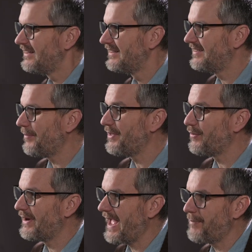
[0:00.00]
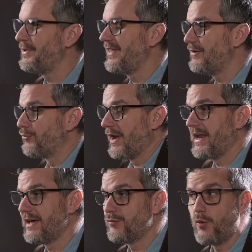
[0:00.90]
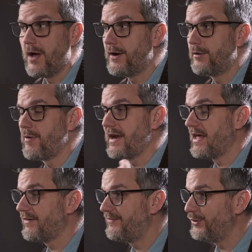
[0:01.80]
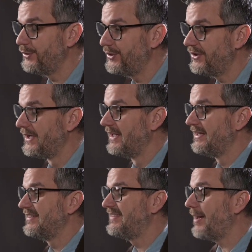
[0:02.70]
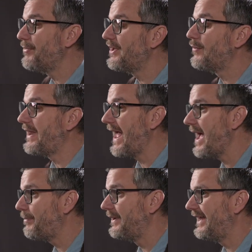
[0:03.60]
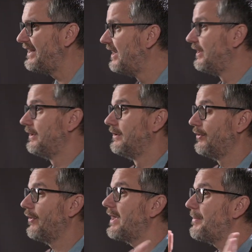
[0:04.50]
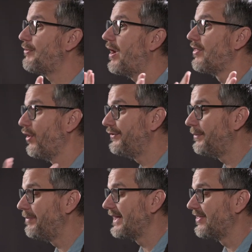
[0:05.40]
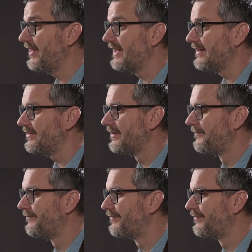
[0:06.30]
something would happen. They'd run out of water, run out of food. Something would happen. And don't get me wrong, those are big things.